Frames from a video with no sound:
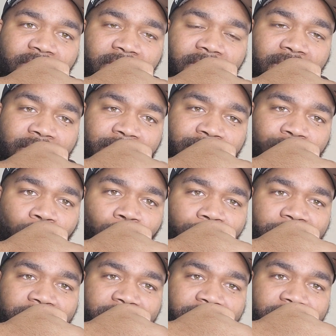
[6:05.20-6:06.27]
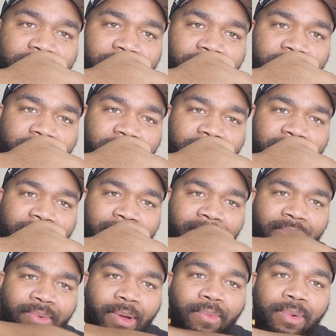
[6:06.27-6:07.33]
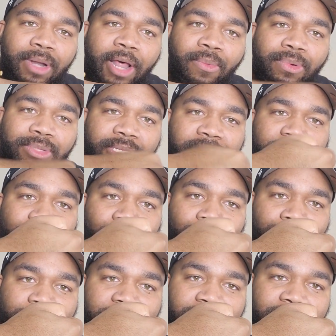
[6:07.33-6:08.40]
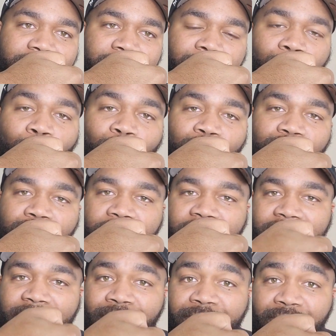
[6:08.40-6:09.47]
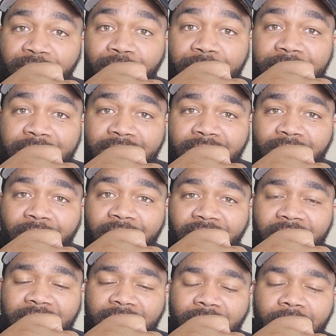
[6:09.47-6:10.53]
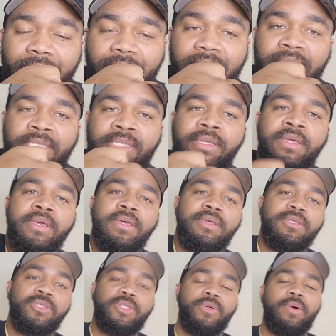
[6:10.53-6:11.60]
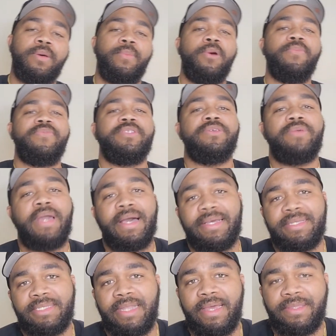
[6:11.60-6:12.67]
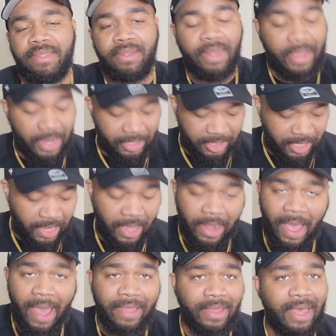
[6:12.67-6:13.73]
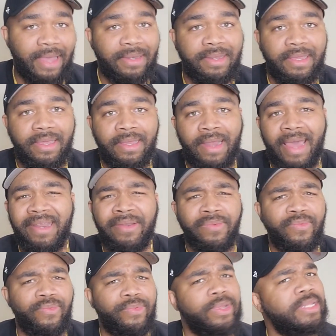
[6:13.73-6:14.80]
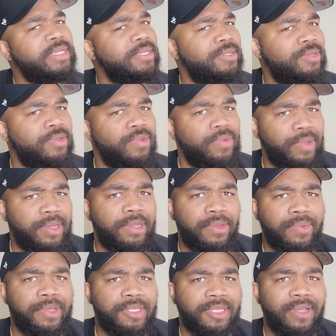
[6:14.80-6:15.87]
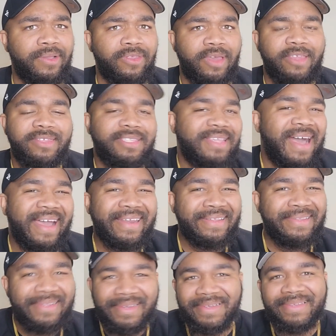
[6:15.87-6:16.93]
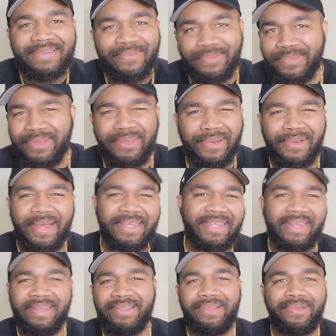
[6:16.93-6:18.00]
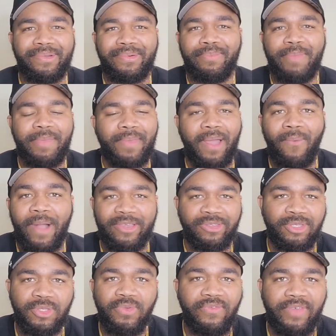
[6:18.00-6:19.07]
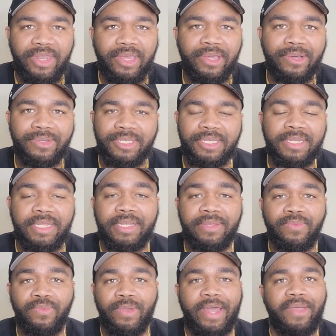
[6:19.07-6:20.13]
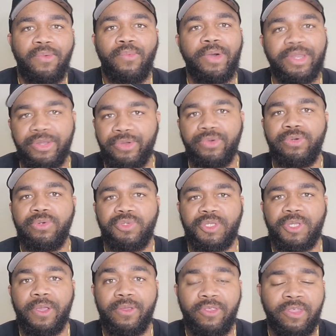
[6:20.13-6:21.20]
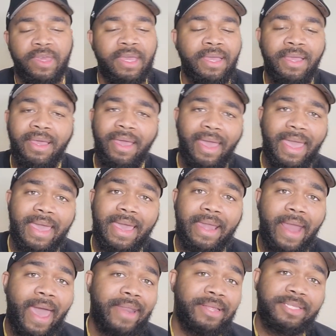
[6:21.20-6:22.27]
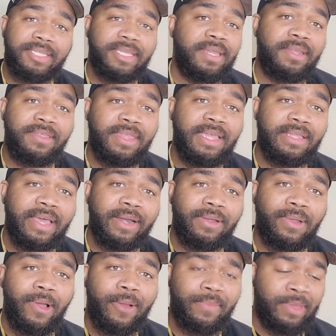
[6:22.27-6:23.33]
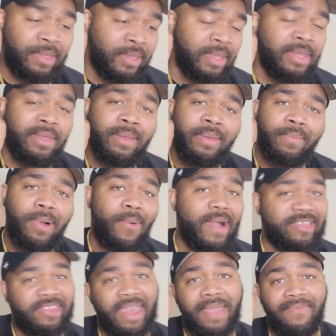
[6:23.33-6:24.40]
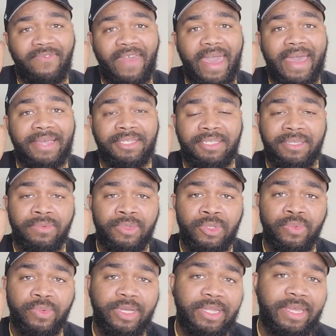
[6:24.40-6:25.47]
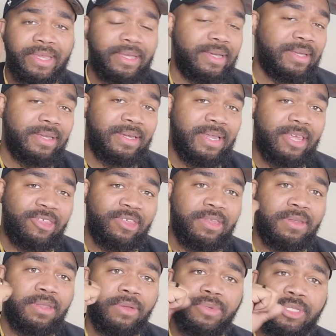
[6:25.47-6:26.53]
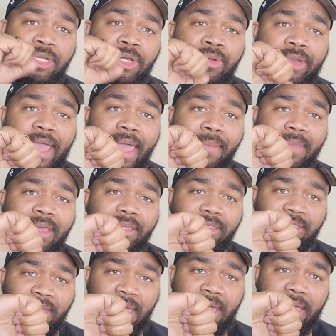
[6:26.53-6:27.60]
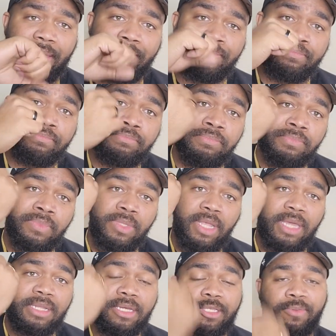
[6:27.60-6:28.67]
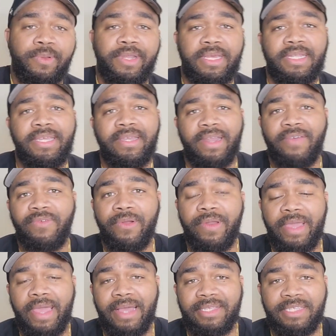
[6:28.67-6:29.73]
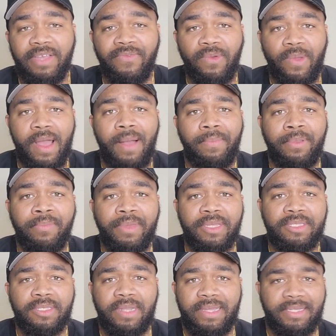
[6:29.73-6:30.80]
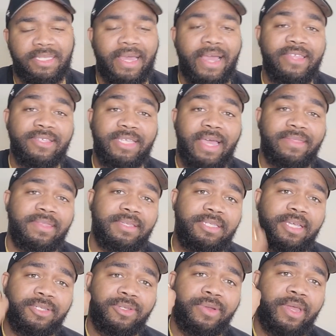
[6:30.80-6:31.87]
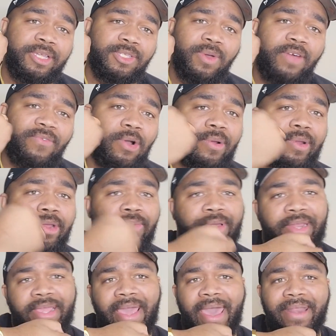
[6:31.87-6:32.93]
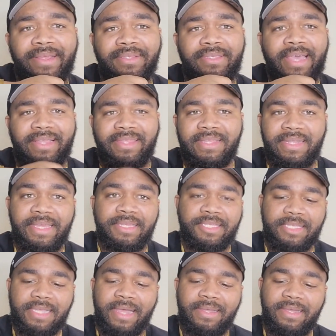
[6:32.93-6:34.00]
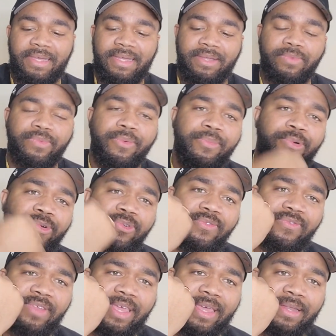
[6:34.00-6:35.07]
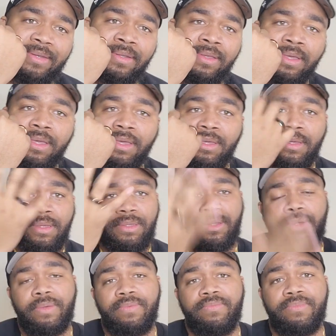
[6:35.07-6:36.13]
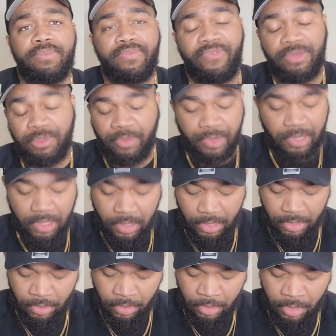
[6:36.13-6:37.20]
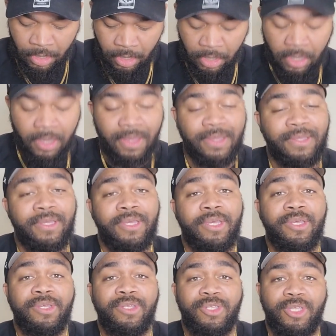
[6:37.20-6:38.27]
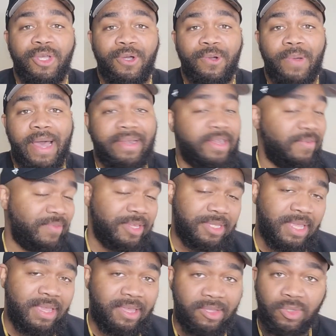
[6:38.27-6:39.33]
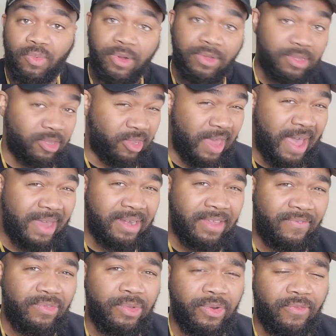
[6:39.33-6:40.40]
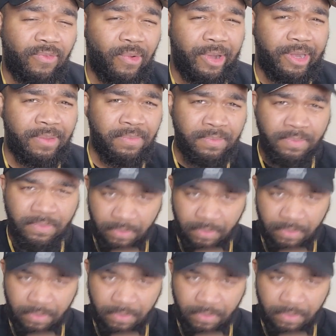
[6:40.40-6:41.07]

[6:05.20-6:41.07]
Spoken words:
gold-plated, I won't say gold-plated, gold with green face Stardust. So hopefully you guys liked it. Like I said, I didn't really do any research. I just kind of looked, you know, I did a little, maybe I watched 2 videos and did like 1 Google search, and I didn't see anything that alarmed me. My watch came fast. It was really in good condition. There was no damage, and it looks pretty clean. I've already got several compliments. Like I said, I just got this yesterday, so I've already went and got the links removed, and, you know, feels pretty good. So I definitely think it's worth a shot if you can afford it.